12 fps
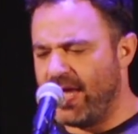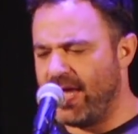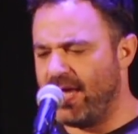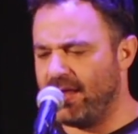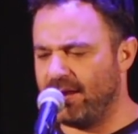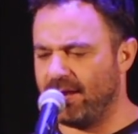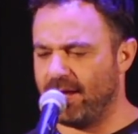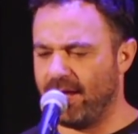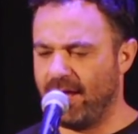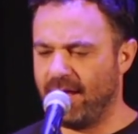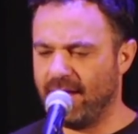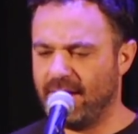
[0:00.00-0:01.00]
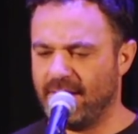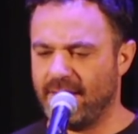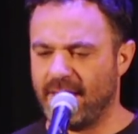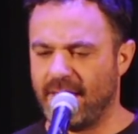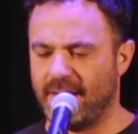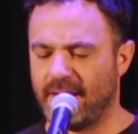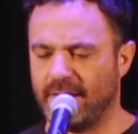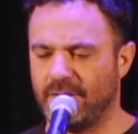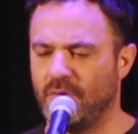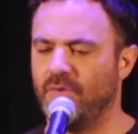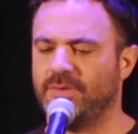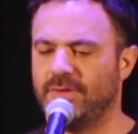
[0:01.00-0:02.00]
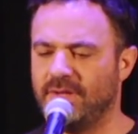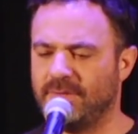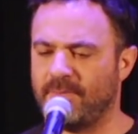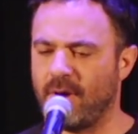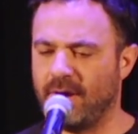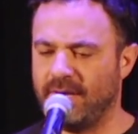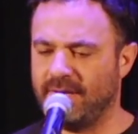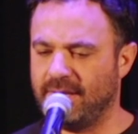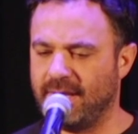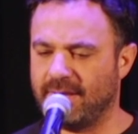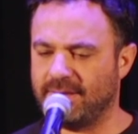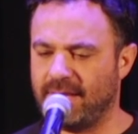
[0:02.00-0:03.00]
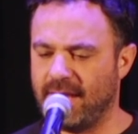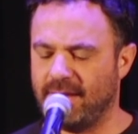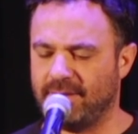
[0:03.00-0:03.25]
and I go to this party the next day,